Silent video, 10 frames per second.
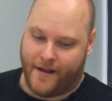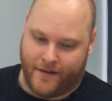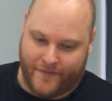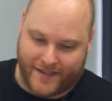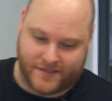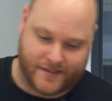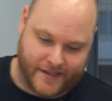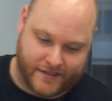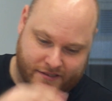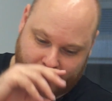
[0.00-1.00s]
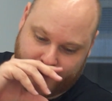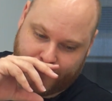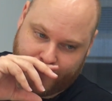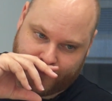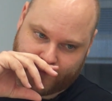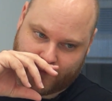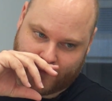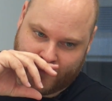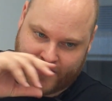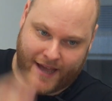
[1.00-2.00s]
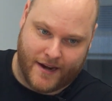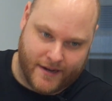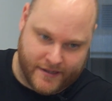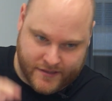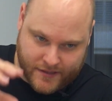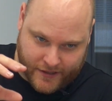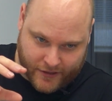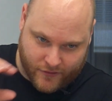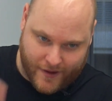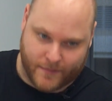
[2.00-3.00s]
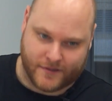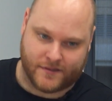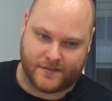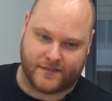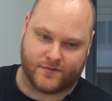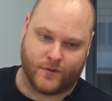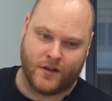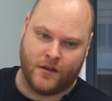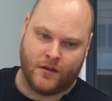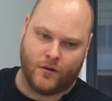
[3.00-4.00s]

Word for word: And that's the thing. So that is incredibly successful.